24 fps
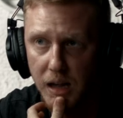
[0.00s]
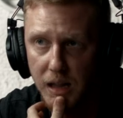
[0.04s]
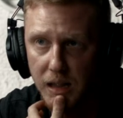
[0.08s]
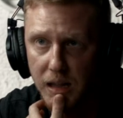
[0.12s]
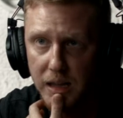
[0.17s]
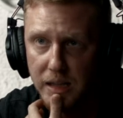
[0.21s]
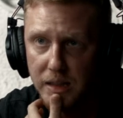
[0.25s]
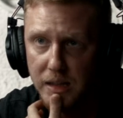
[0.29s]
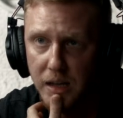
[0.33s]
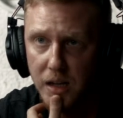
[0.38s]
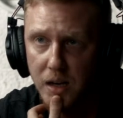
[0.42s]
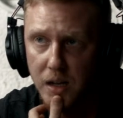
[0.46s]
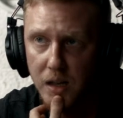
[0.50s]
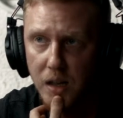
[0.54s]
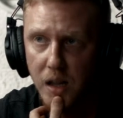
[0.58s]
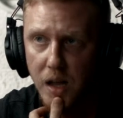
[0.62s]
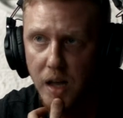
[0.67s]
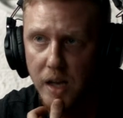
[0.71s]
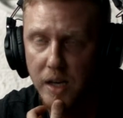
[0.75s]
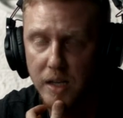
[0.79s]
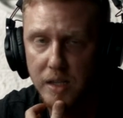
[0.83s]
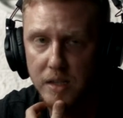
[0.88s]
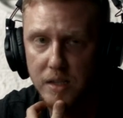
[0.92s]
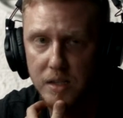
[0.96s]
I like that a
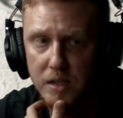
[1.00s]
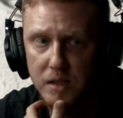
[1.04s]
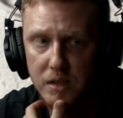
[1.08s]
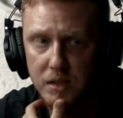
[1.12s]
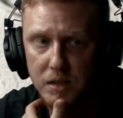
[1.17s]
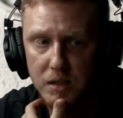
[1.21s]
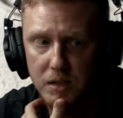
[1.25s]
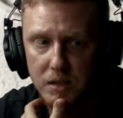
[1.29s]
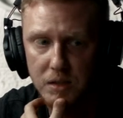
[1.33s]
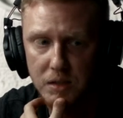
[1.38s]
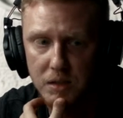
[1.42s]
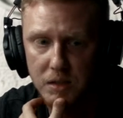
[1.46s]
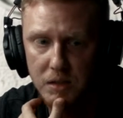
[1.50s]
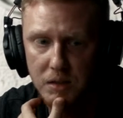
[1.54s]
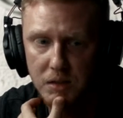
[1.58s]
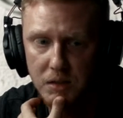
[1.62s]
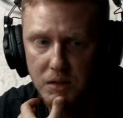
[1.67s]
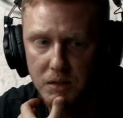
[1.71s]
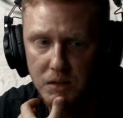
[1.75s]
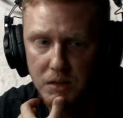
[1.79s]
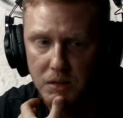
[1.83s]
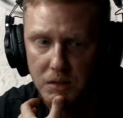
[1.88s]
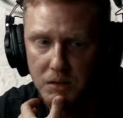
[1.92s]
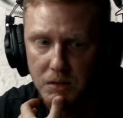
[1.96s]
lot. It's,
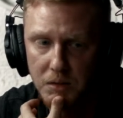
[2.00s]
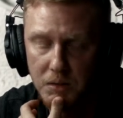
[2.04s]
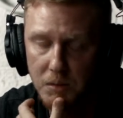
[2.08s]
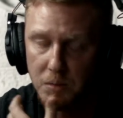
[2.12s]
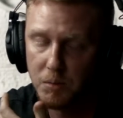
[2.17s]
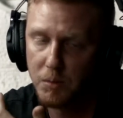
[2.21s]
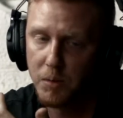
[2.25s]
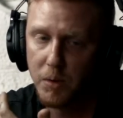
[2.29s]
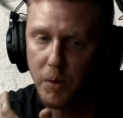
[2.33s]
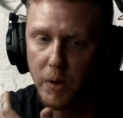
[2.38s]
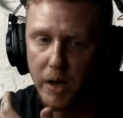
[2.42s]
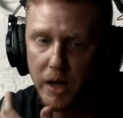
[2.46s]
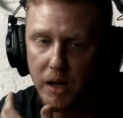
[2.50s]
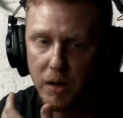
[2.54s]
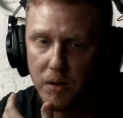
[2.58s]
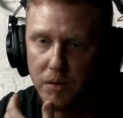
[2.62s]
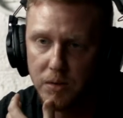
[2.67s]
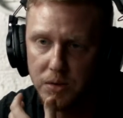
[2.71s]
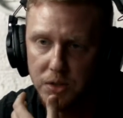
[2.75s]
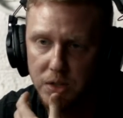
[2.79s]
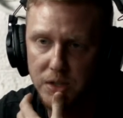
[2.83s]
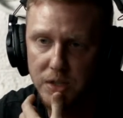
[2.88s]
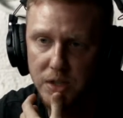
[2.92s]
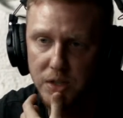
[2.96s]
well,
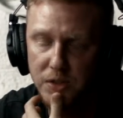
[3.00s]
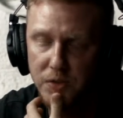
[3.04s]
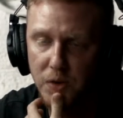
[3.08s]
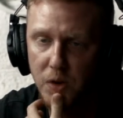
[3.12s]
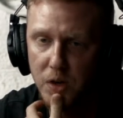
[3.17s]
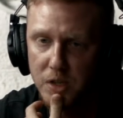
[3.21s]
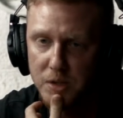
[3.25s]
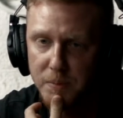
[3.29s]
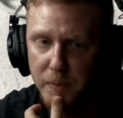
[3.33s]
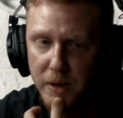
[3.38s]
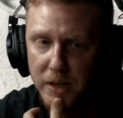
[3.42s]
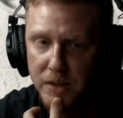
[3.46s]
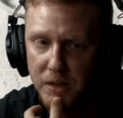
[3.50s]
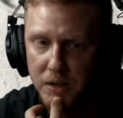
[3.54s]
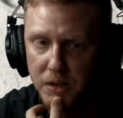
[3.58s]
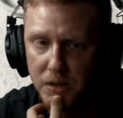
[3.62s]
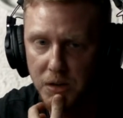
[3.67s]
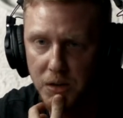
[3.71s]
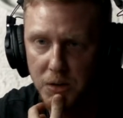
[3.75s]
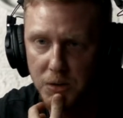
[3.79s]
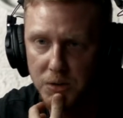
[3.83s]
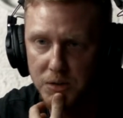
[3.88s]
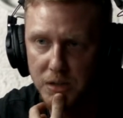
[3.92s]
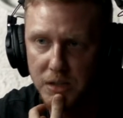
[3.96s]
just as far as method
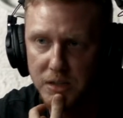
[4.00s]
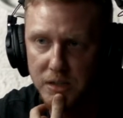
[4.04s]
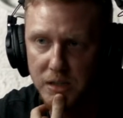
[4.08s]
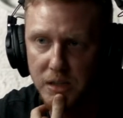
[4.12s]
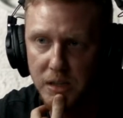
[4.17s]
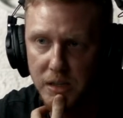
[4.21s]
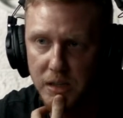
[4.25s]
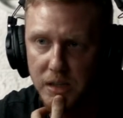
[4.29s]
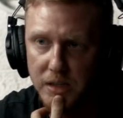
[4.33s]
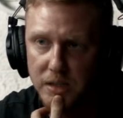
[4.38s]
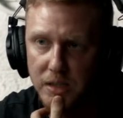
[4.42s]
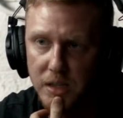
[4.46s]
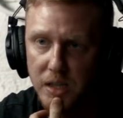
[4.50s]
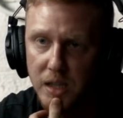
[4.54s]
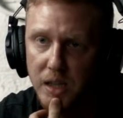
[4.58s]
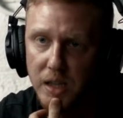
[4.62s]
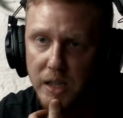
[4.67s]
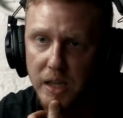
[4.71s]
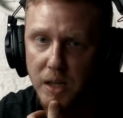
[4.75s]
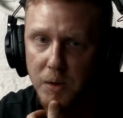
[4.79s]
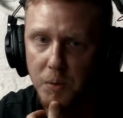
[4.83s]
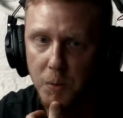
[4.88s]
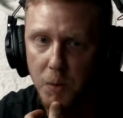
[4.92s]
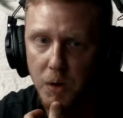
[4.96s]
goes, that's a
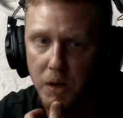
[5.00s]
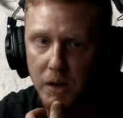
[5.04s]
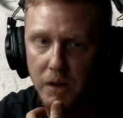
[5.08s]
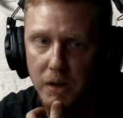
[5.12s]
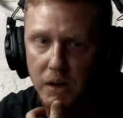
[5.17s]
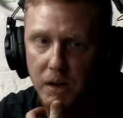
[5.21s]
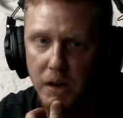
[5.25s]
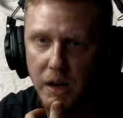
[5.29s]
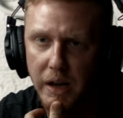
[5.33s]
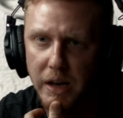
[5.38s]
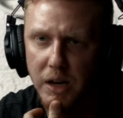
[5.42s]
clean one.